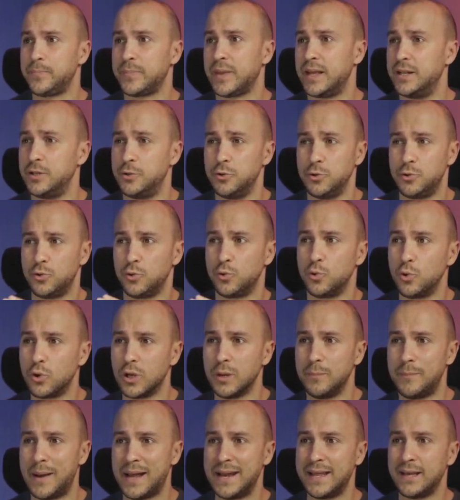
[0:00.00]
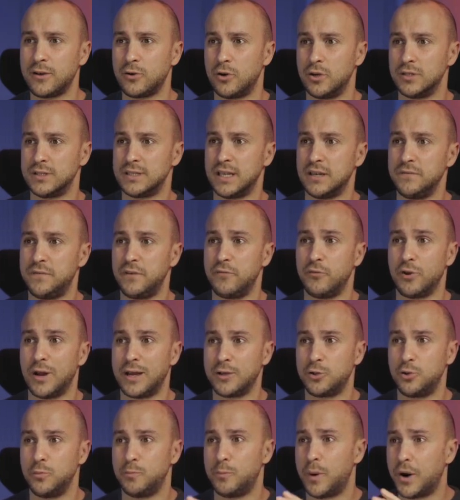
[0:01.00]
and due to Google banning content, we would
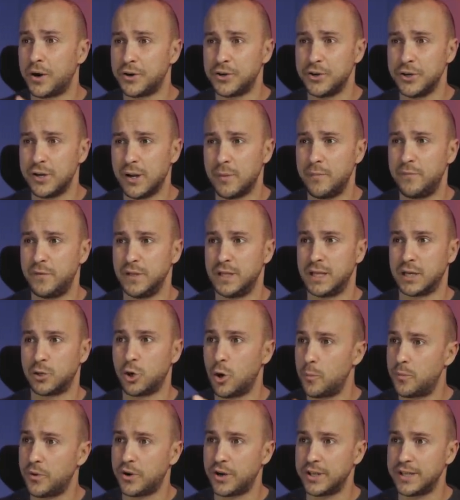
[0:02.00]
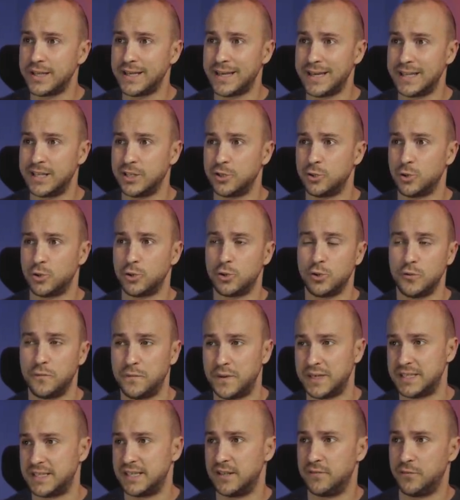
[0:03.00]
like to partner up with a copywriting editor to
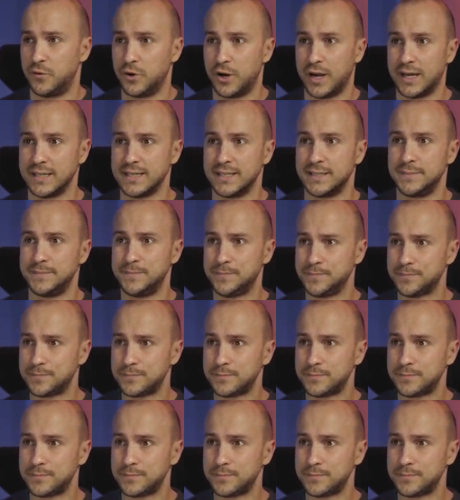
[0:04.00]
fix it for us.